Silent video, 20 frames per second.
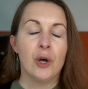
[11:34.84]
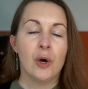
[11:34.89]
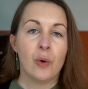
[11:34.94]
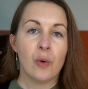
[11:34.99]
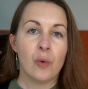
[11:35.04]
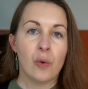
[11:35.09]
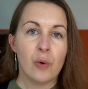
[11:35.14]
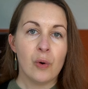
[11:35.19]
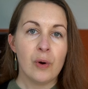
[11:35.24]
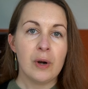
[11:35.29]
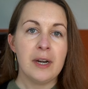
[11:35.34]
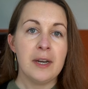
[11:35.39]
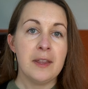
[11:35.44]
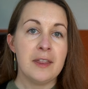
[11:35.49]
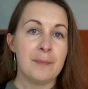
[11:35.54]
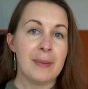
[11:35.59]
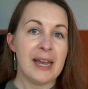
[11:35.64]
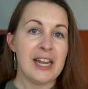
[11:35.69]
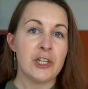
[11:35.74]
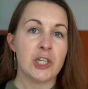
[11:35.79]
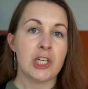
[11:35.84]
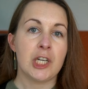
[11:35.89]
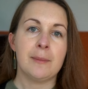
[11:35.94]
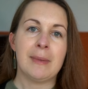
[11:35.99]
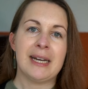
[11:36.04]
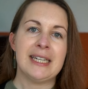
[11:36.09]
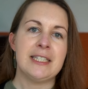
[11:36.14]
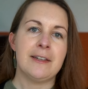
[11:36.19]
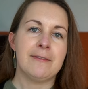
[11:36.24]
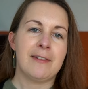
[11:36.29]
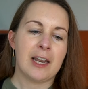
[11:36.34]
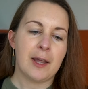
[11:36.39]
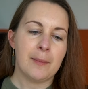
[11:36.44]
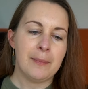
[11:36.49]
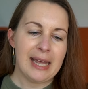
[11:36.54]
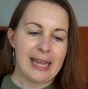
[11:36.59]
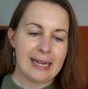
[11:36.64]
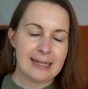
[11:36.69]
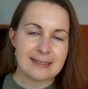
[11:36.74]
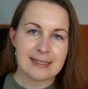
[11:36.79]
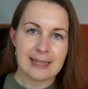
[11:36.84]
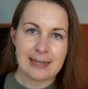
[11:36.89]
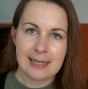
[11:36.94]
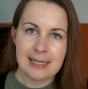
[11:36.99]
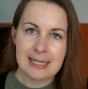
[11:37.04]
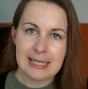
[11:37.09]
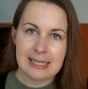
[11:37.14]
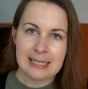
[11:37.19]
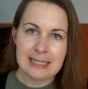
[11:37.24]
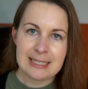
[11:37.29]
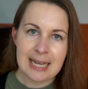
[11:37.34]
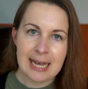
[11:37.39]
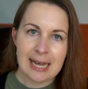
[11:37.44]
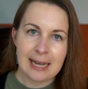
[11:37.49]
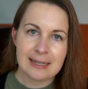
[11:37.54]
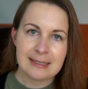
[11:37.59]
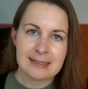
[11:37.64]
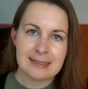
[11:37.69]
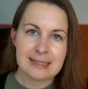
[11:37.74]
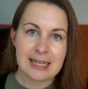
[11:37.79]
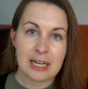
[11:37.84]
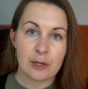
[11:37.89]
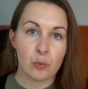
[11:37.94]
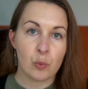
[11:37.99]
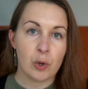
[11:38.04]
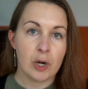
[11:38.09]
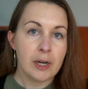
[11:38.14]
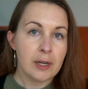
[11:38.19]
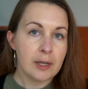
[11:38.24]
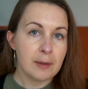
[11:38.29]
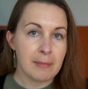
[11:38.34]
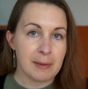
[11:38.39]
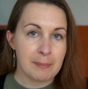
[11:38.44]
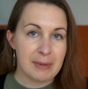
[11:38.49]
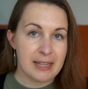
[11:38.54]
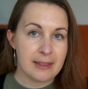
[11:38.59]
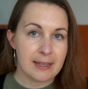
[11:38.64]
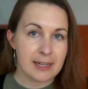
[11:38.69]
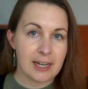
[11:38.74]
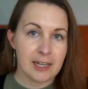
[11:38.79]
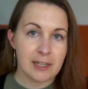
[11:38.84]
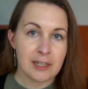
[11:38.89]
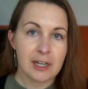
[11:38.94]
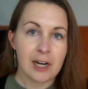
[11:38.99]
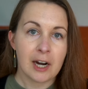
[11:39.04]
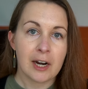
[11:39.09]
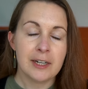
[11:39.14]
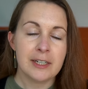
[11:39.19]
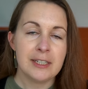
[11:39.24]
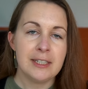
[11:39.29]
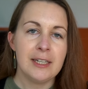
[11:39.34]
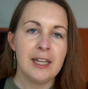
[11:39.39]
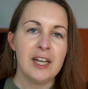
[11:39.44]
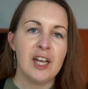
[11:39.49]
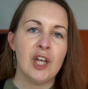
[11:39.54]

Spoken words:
Or the patient might develop anxiety attacks at work, maybe in the kindergarten,